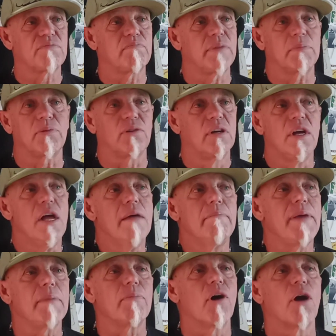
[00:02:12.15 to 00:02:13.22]
People,
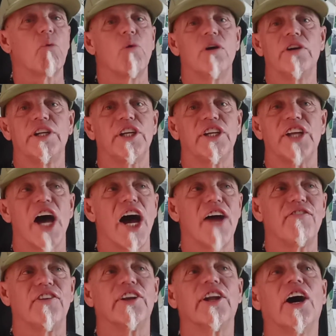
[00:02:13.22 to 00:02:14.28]
people are willing to die
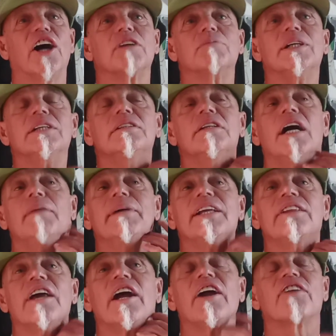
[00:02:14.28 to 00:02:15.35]
for dogma. I
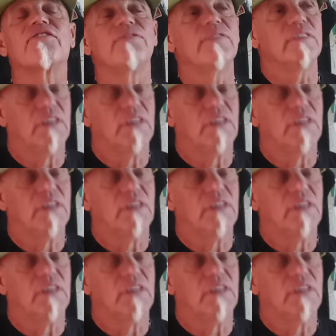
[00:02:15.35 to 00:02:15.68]
mean, they're